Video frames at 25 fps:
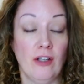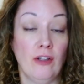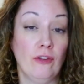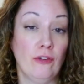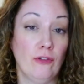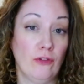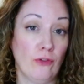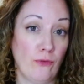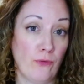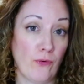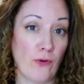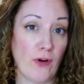
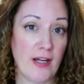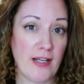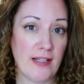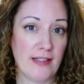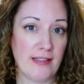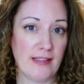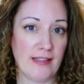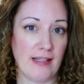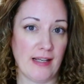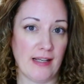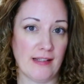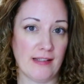So for
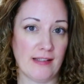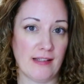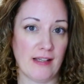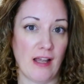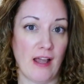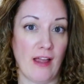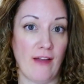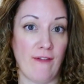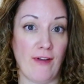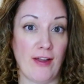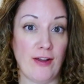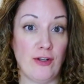instance,
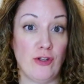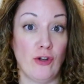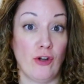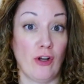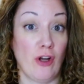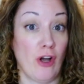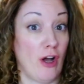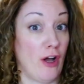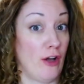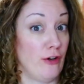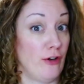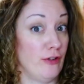if I took
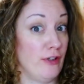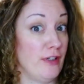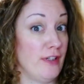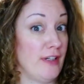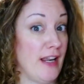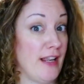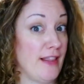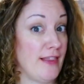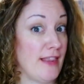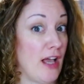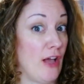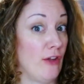
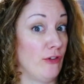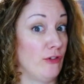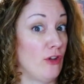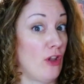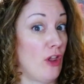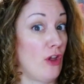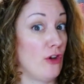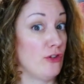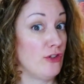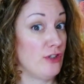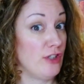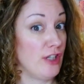
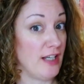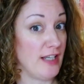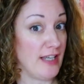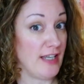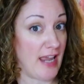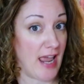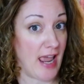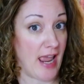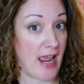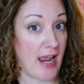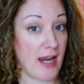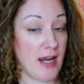$108,000
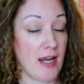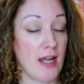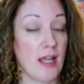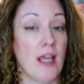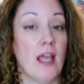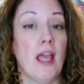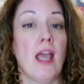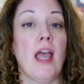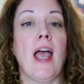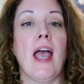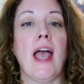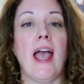today
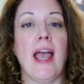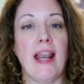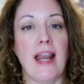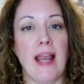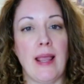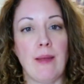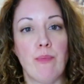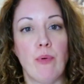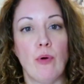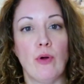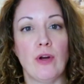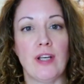and
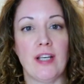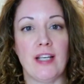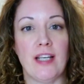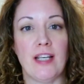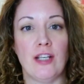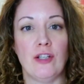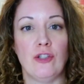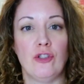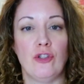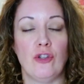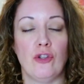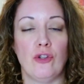I put it
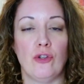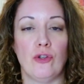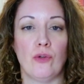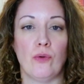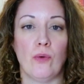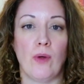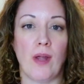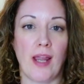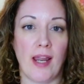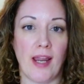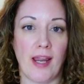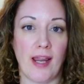
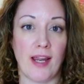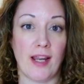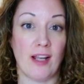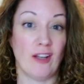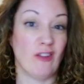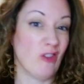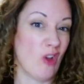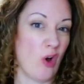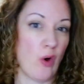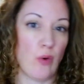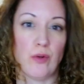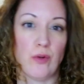into a
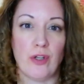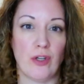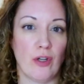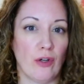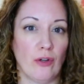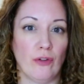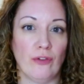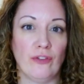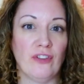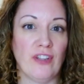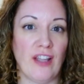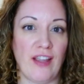low
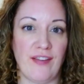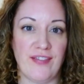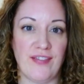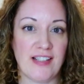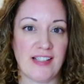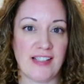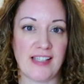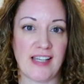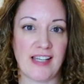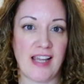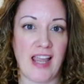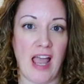yield
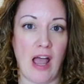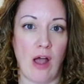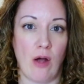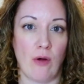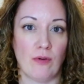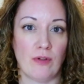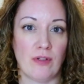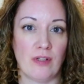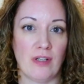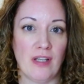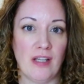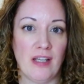savings
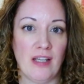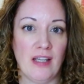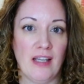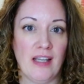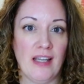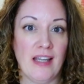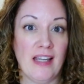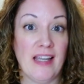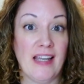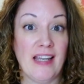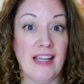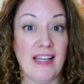account,
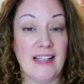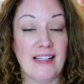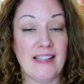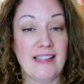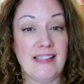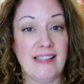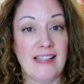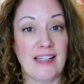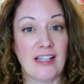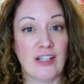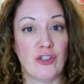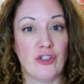in
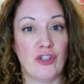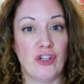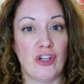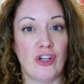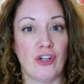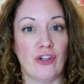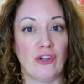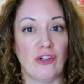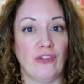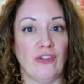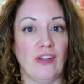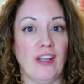6
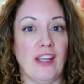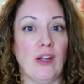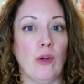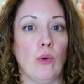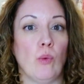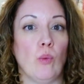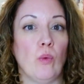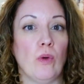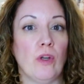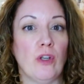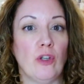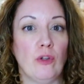years, it
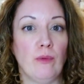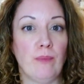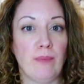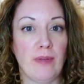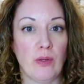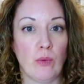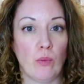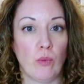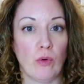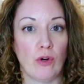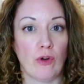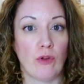will
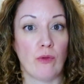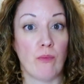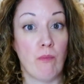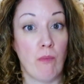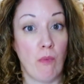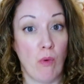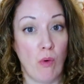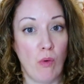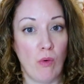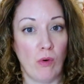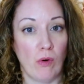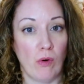be worth
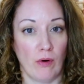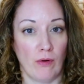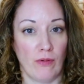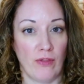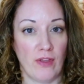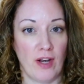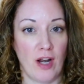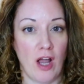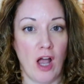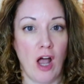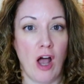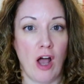more
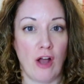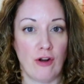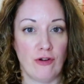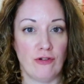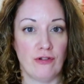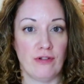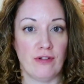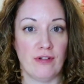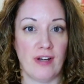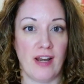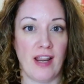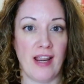than
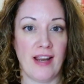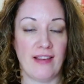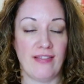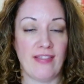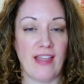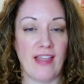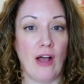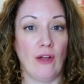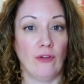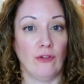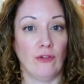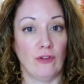
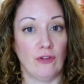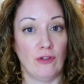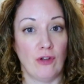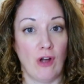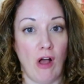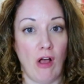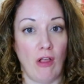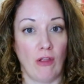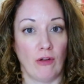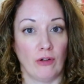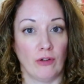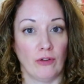
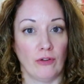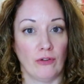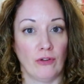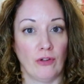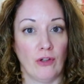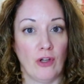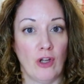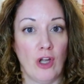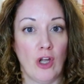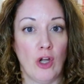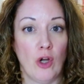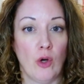$108,000,
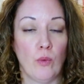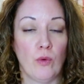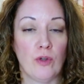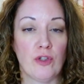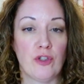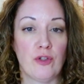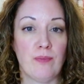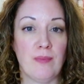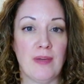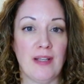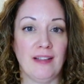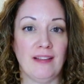
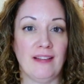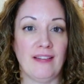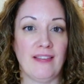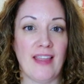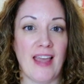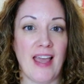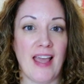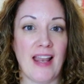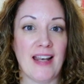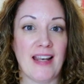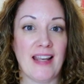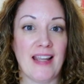which means
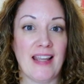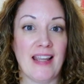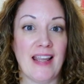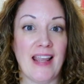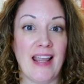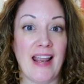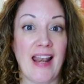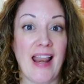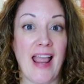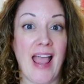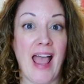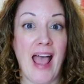that
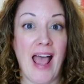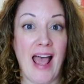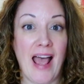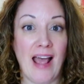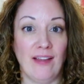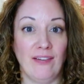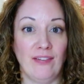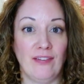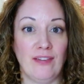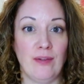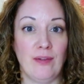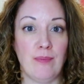it
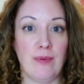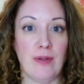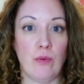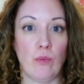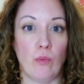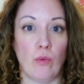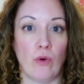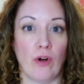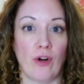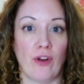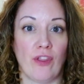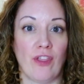has to be
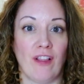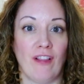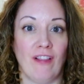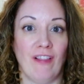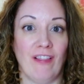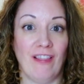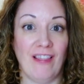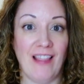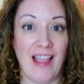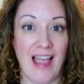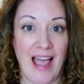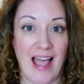worth
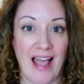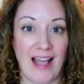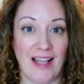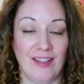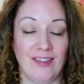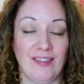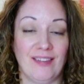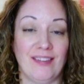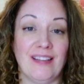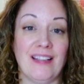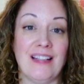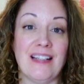
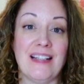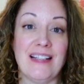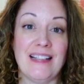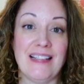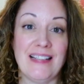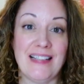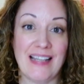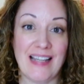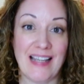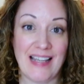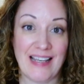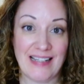less
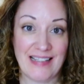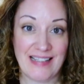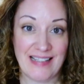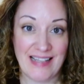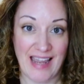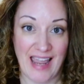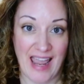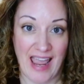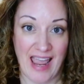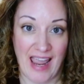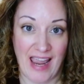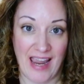
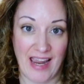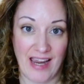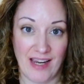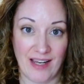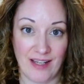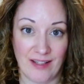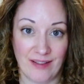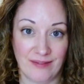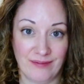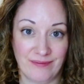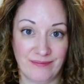today.